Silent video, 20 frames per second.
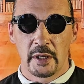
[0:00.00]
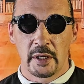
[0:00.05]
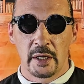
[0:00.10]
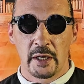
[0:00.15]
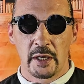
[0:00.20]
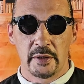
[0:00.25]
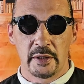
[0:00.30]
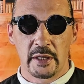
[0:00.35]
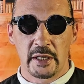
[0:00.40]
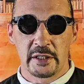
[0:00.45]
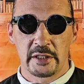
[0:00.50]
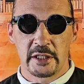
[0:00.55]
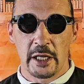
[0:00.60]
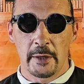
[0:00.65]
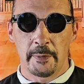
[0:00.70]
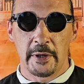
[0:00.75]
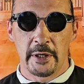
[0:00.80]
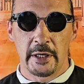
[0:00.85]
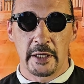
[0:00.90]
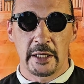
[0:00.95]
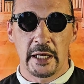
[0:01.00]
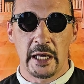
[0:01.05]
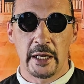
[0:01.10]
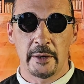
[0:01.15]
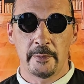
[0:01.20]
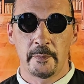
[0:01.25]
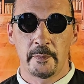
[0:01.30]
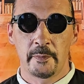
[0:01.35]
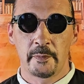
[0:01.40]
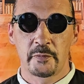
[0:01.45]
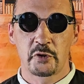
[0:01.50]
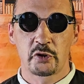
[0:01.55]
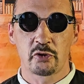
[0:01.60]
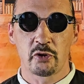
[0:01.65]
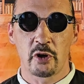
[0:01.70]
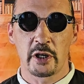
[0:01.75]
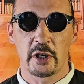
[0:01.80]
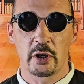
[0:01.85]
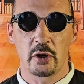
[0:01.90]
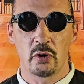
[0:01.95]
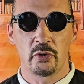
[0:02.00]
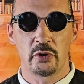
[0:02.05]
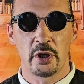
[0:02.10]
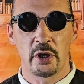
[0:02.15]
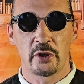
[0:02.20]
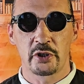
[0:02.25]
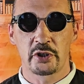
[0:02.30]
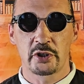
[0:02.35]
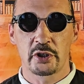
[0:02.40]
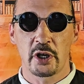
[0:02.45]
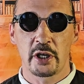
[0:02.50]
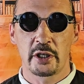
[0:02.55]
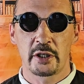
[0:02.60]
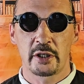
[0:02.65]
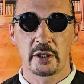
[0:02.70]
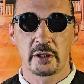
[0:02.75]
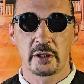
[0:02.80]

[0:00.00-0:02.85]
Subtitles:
and they step in again, striking on the other side.